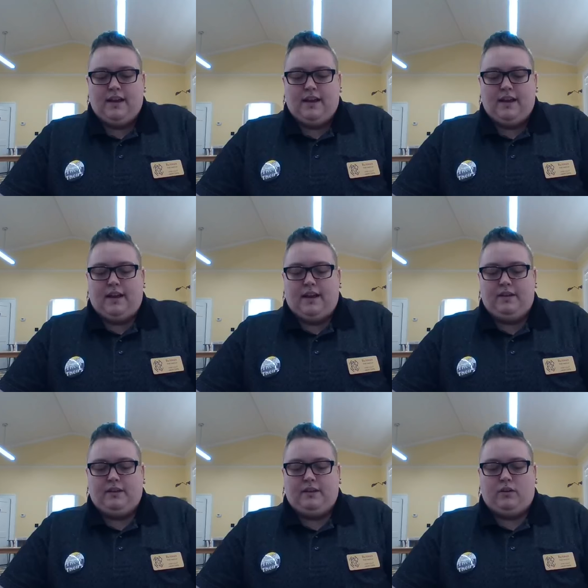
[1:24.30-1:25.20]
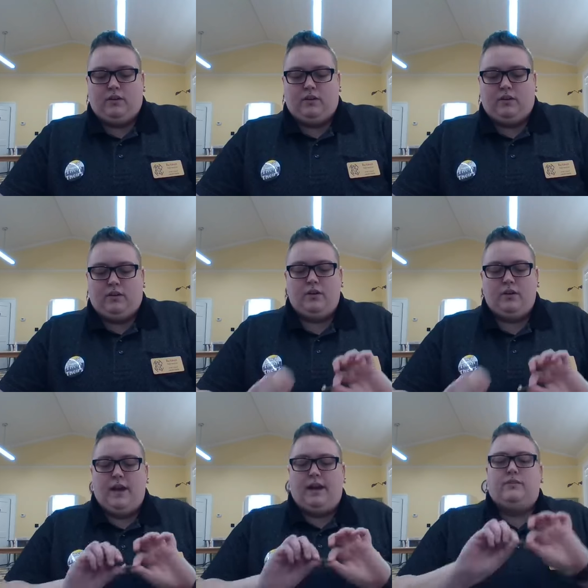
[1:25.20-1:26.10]
There is
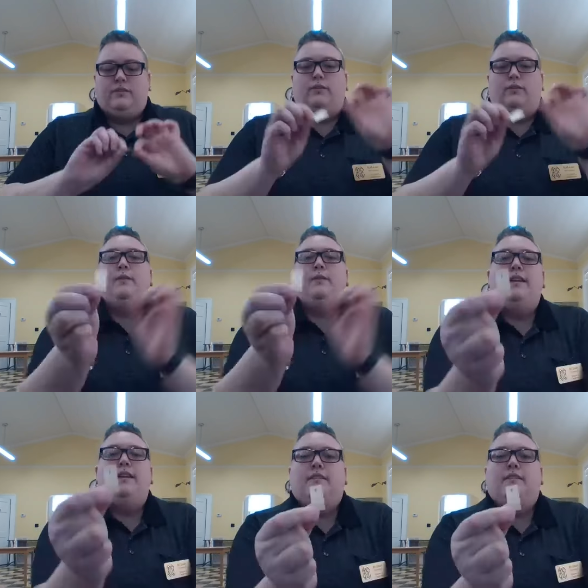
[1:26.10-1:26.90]
also a straight pin.